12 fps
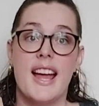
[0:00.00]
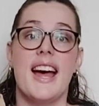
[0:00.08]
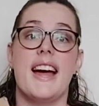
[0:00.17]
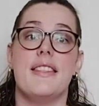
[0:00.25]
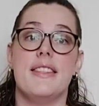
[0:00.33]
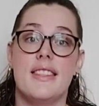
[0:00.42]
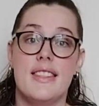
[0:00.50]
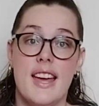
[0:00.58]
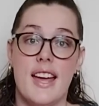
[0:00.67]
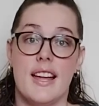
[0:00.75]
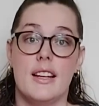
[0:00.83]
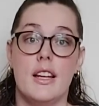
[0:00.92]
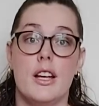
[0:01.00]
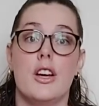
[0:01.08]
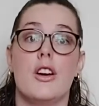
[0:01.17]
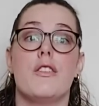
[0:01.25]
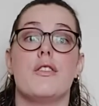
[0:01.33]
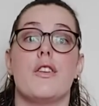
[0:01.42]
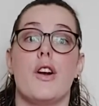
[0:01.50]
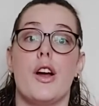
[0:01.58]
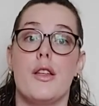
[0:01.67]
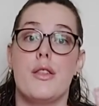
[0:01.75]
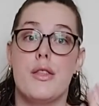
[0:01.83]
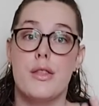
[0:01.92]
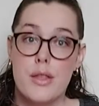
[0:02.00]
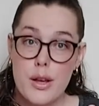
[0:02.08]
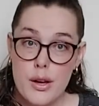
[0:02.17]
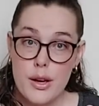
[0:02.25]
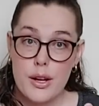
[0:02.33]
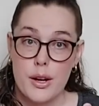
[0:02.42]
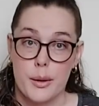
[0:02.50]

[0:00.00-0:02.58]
And then for a third